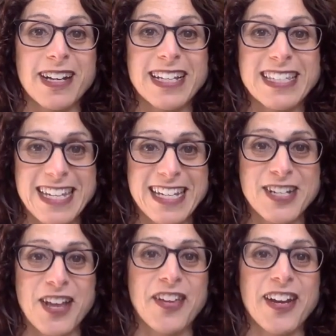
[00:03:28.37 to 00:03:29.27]
going to see
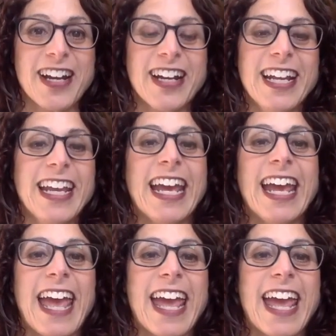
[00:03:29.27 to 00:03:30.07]
each other mm-hmm.